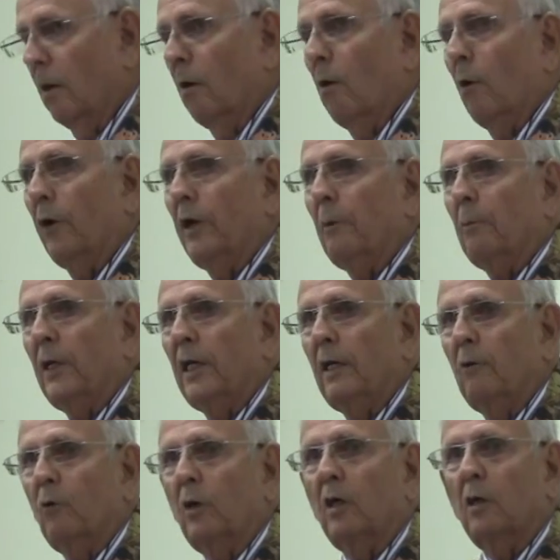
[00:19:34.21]
or it
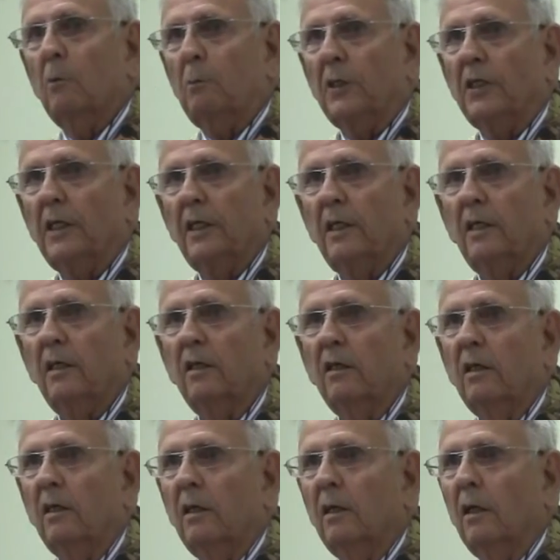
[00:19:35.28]
may well be
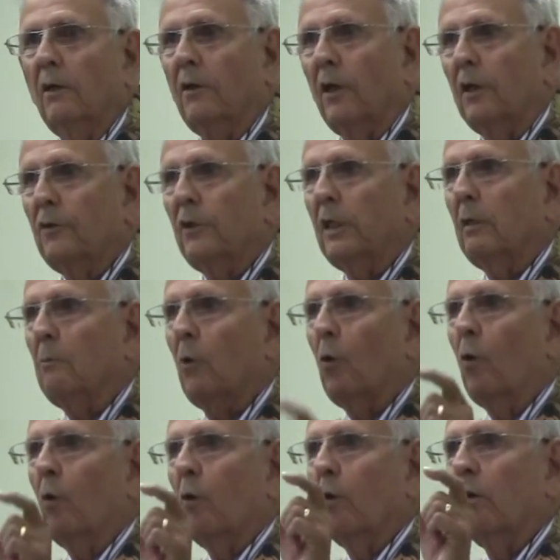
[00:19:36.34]
nothing
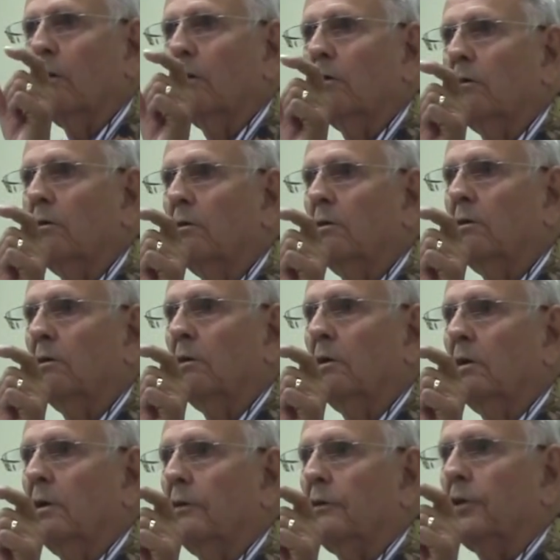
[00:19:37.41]
more
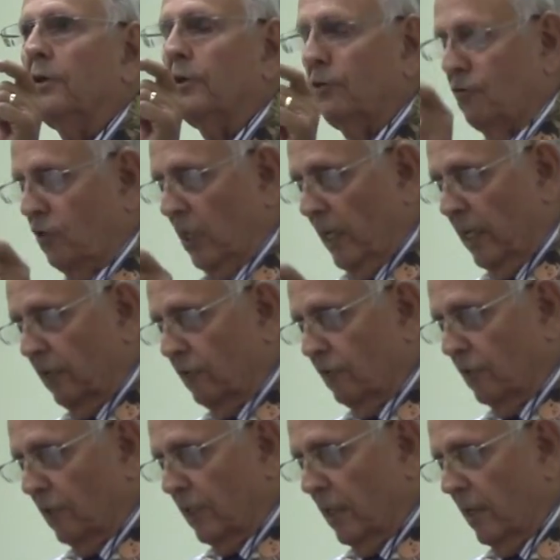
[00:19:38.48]
than a chance
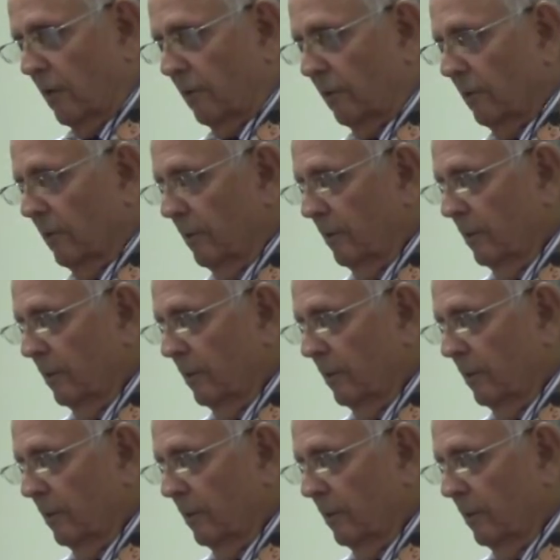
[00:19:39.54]
encounter.